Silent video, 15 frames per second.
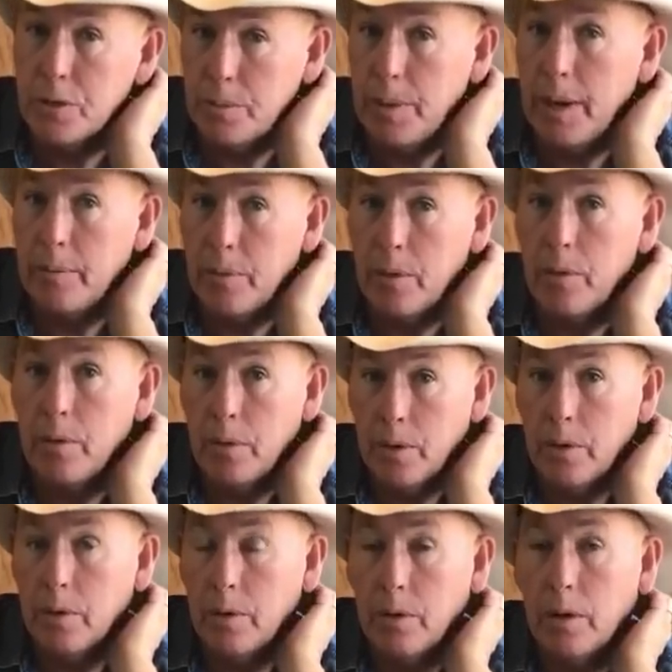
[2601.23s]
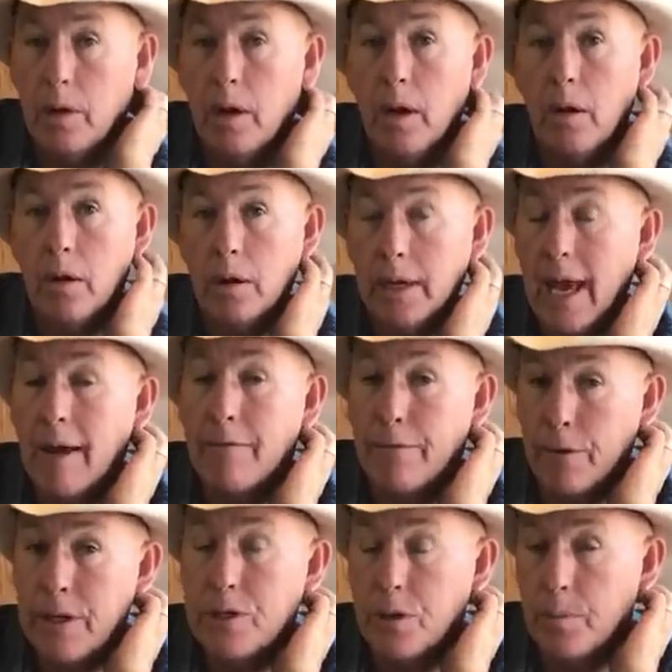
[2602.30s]
wax paper. paper. Yeah. yeah.
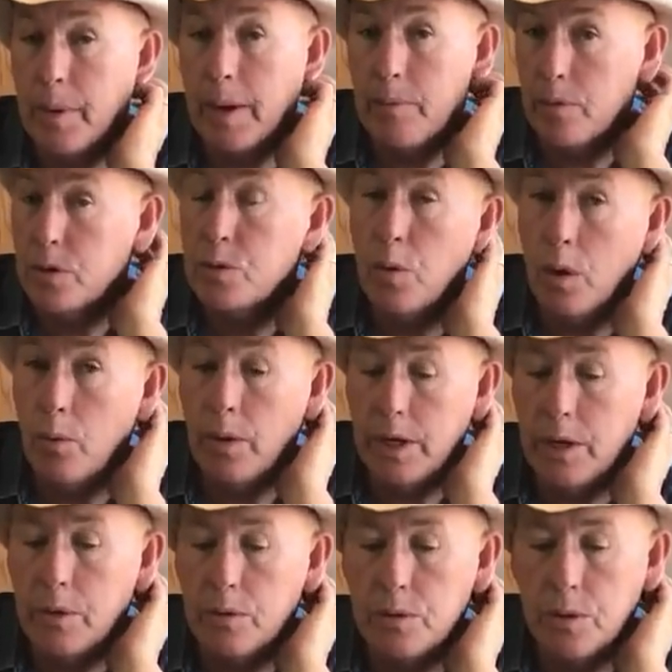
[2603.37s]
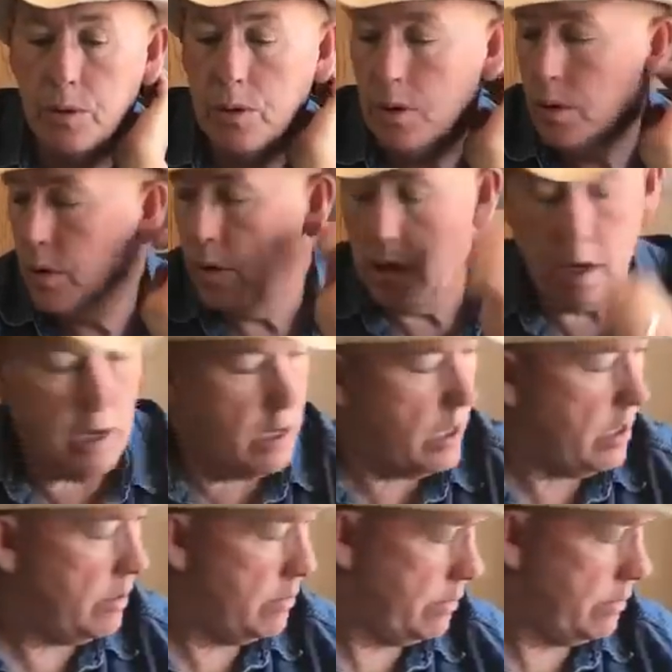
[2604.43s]
freezer paper is what we use. Uh,